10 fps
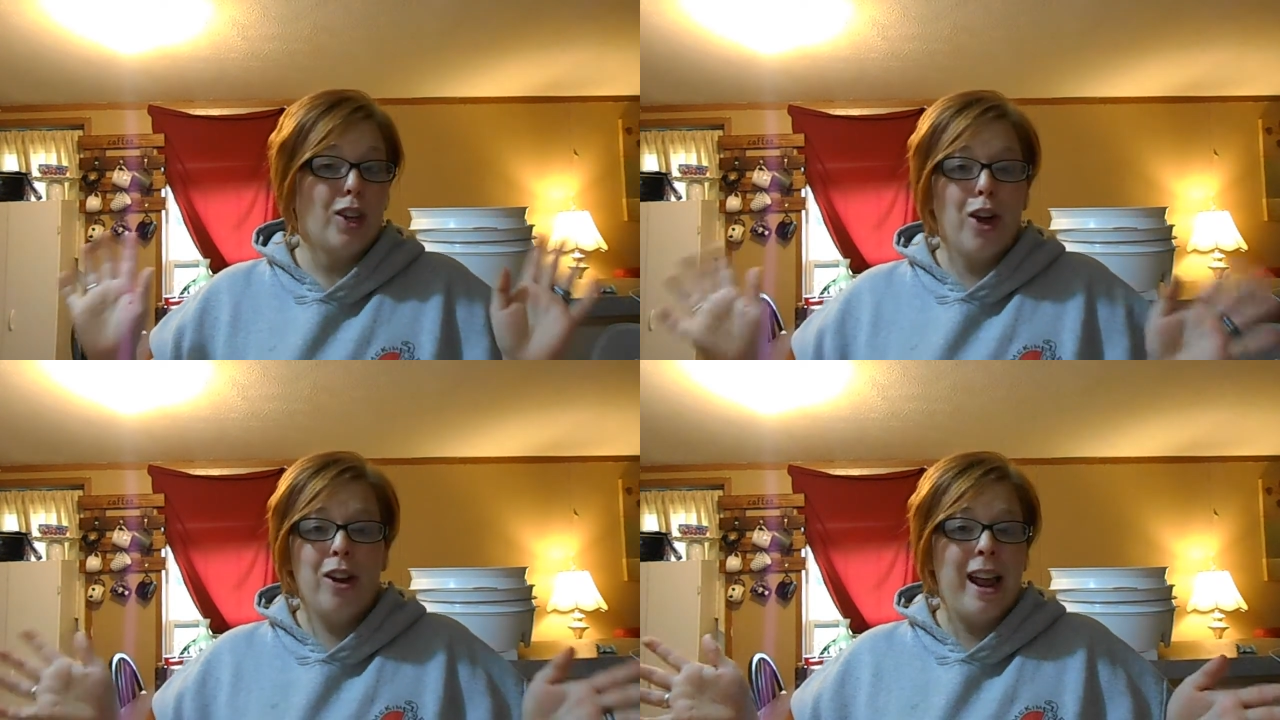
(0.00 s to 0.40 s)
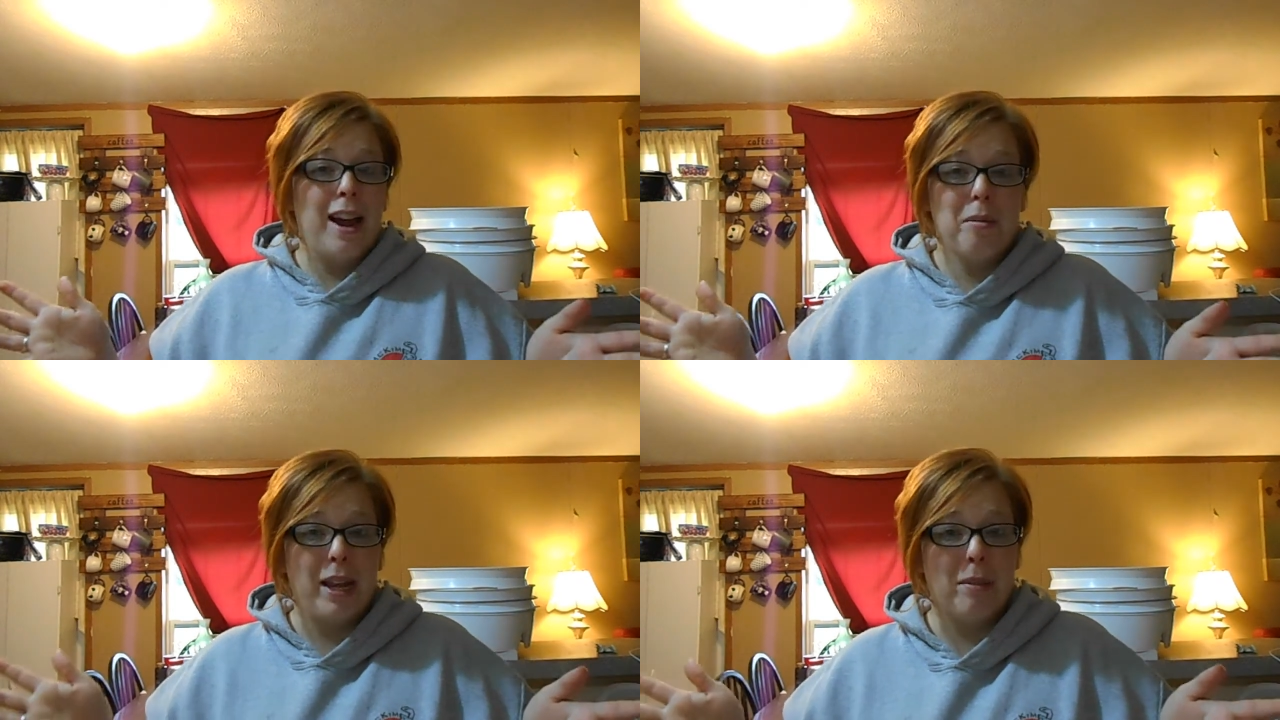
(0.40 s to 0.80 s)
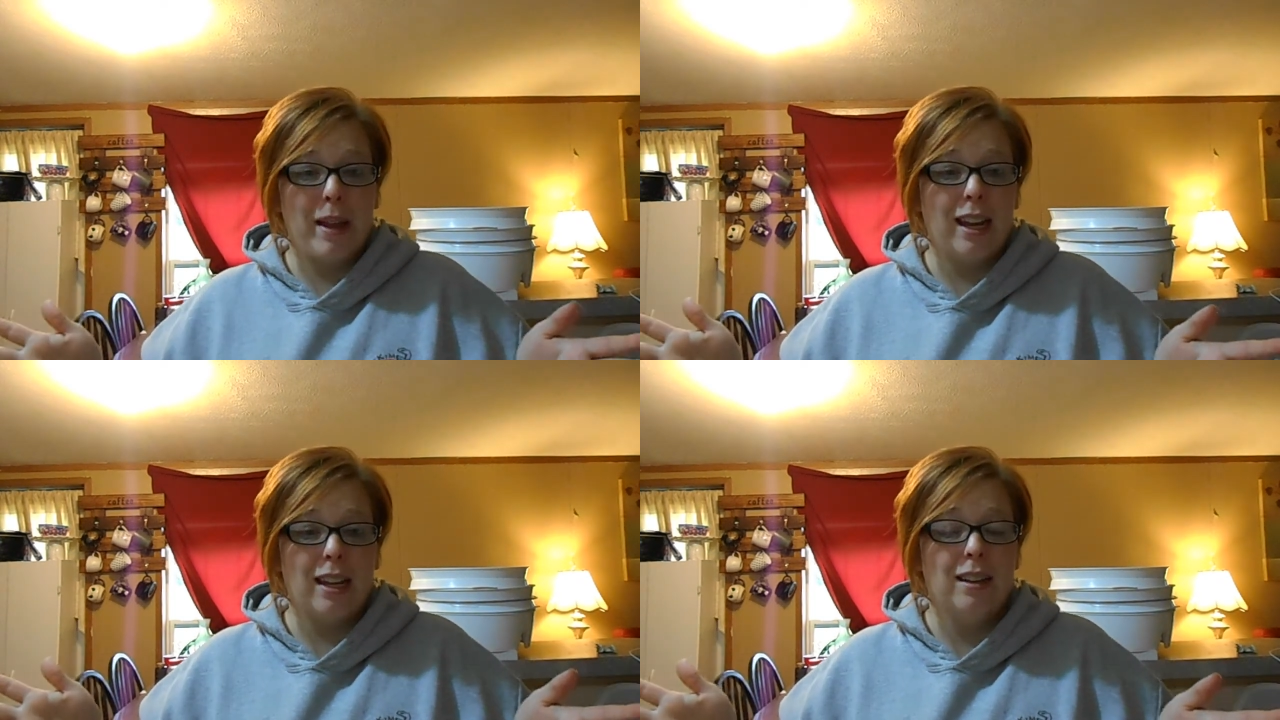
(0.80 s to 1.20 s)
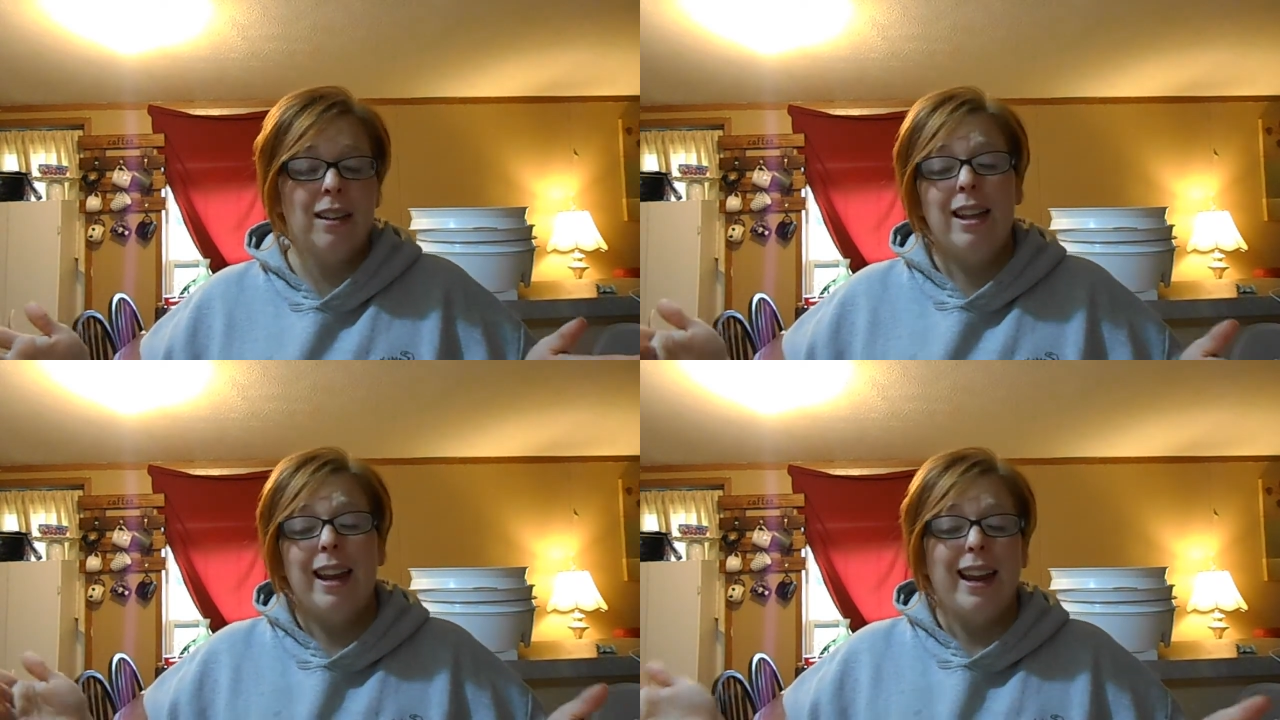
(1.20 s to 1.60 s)
on how to make bacon
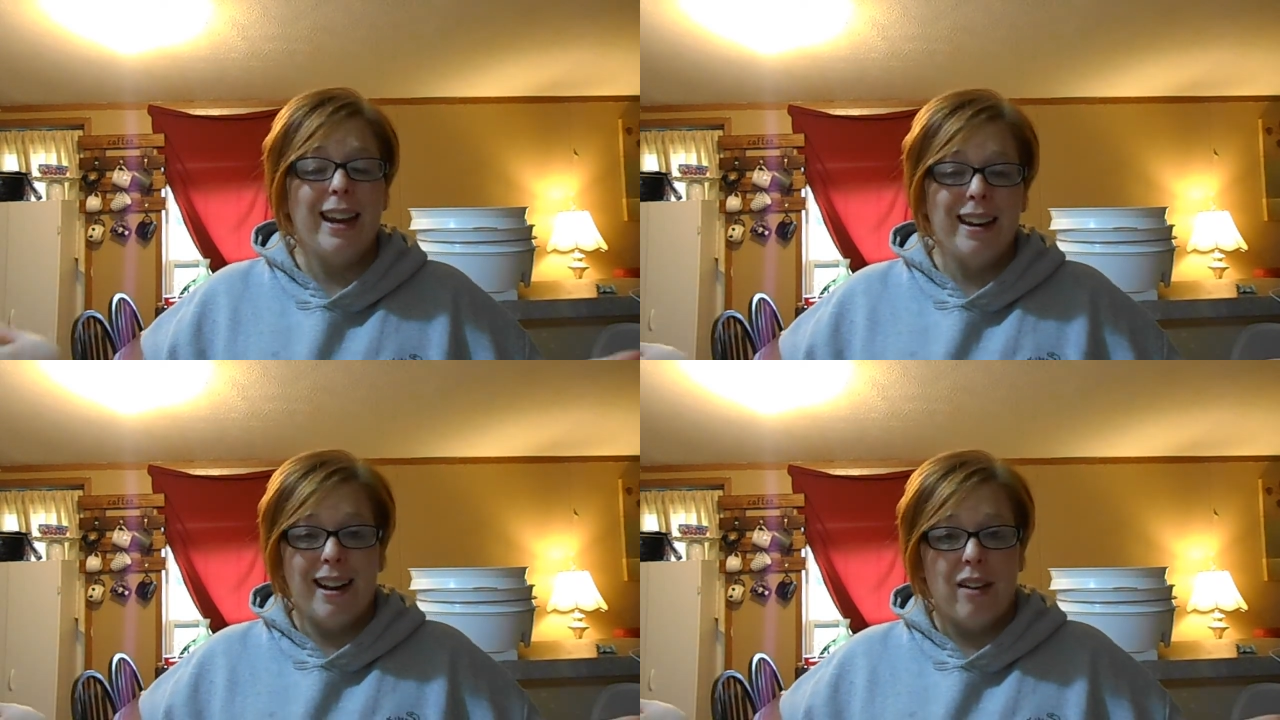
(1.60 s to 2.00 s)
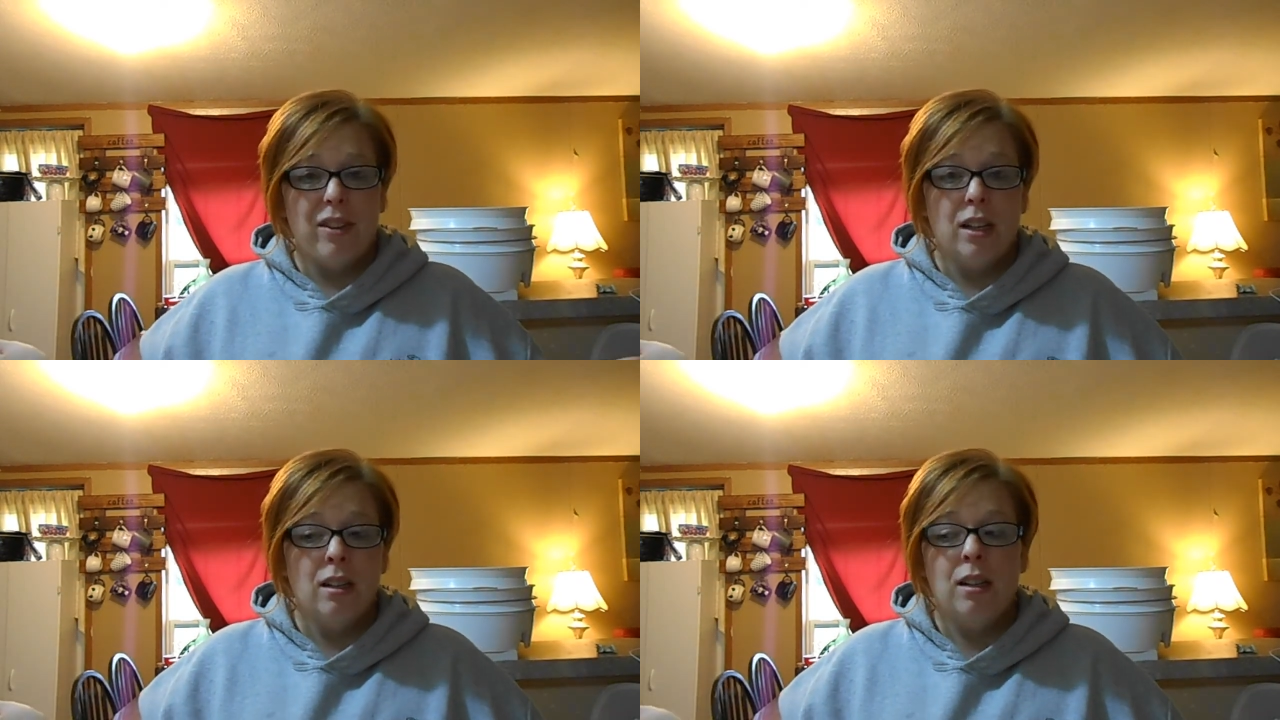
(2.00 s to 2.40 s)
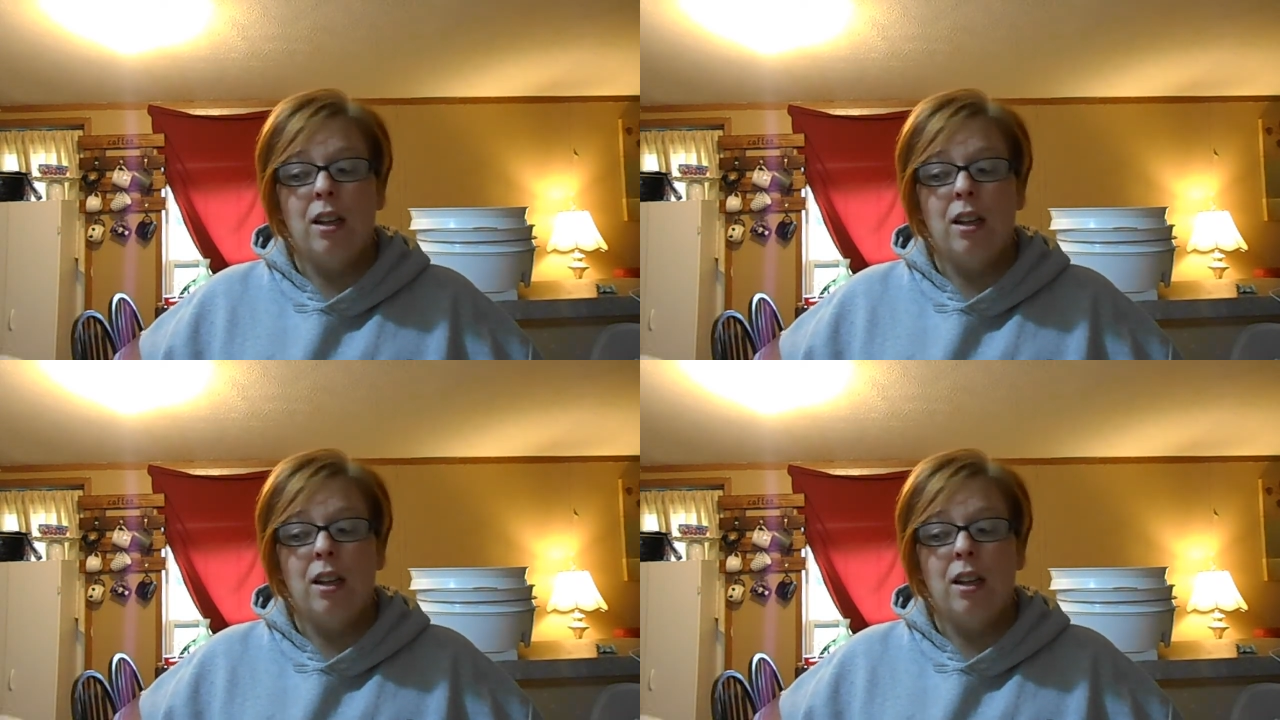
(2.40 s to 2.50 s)
in an oven